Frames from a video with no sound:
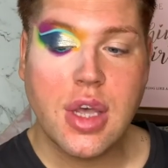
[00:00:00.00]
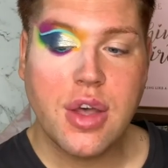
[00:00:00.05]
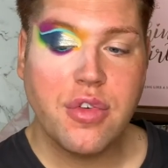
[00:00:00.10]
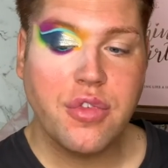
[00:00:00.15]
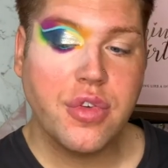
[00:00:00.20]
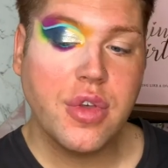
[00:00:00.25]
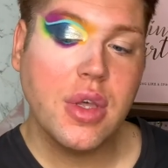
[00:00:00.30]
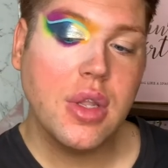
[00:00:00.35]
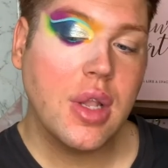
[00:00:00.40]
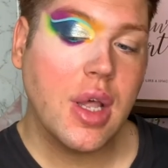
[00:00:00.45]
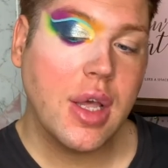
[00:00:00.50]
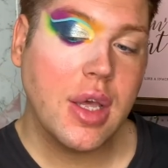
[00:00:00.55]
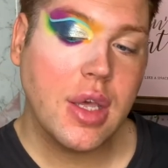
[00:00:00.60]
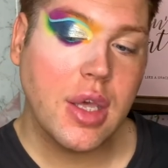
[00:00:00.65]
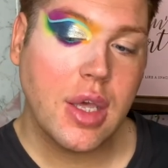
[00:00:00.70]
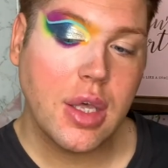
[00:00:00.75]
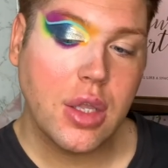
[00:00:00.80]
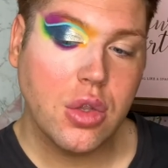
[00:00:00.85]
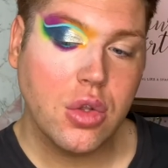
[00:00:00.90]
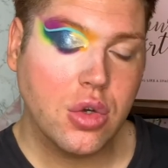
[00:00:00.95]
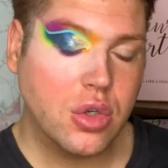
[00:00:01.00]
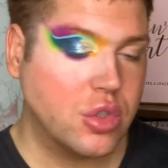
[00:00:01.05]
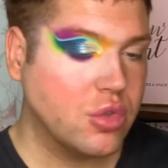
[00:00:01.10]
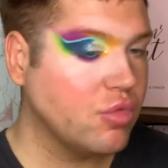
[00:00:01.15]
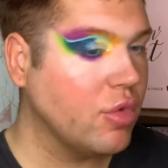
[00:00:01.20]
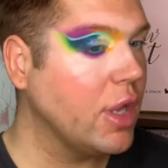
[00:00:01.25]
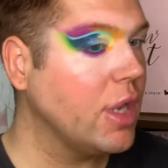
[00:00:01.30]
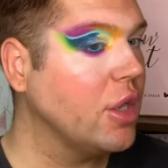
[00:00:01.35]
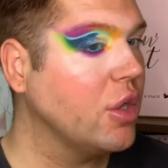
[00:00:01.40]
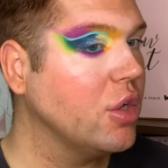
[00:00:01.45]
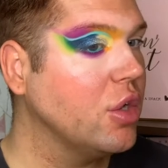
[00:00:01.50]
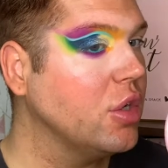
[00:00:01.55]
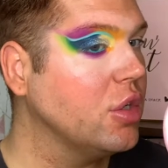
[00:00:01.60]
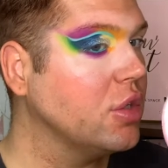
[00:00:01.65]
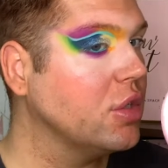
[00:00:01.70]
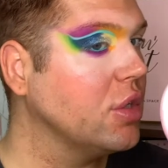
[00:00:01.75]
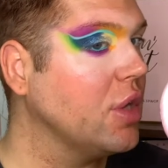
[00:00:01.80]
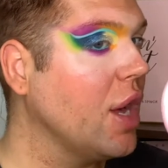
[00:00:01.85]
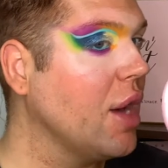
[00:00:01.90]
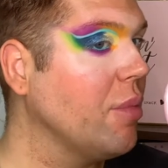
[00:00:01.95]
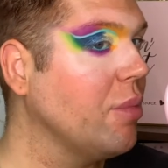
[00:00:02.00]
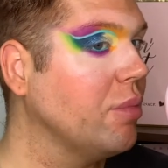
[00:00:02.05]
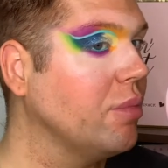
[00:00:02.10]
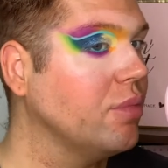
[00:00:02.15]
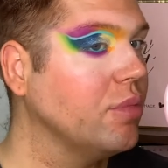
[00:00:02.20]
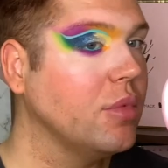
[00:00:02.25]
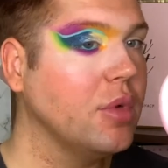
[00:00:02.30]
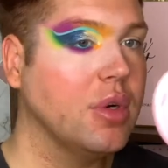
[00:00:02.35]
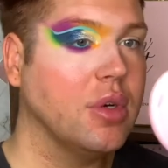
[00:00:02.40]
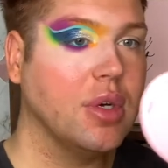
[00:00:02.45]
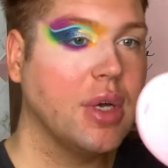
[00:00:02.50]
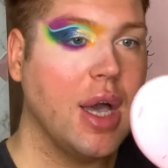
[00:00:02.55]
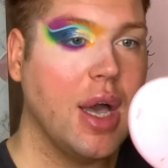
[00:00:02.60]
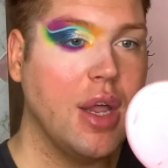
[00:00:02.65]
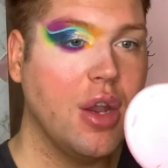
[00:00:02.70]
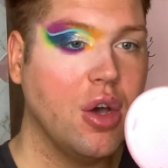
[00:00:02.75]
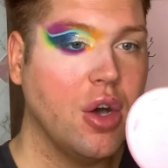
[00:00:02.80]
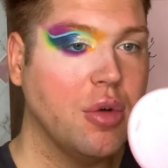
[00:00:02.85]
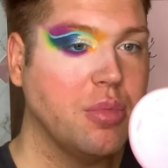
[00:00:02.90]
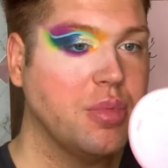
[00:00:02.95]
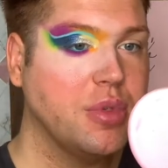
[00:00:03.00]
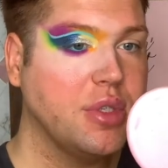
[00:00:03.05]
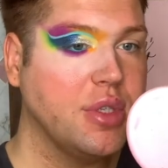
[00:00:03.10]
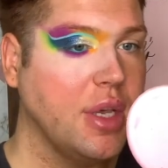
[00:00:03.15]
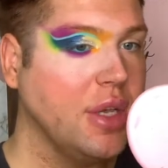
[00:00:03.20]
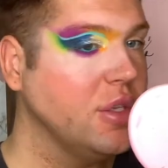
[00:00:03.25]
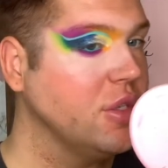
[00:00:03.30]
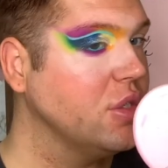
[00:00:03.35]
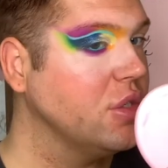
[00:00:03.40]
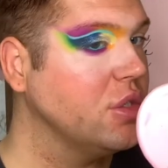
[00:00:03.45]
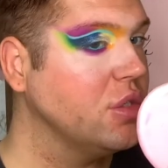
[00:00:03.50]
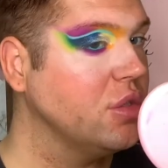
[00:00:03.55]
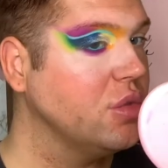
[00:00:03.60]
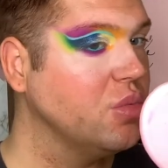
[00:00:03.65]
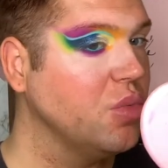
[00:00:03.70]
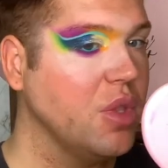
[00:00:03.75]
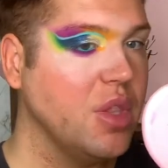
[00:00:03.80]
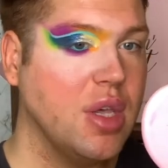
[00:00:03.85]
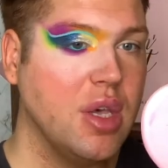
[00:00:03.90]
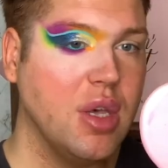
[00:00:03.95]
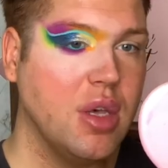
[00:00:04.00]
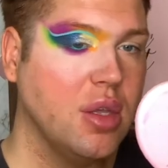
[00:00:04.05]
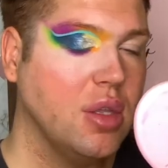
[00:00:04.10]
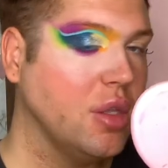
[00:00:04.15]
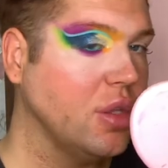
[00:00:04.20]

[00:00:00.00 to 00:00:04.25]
I feel like it looks really good. I'm kind of obsessed with it.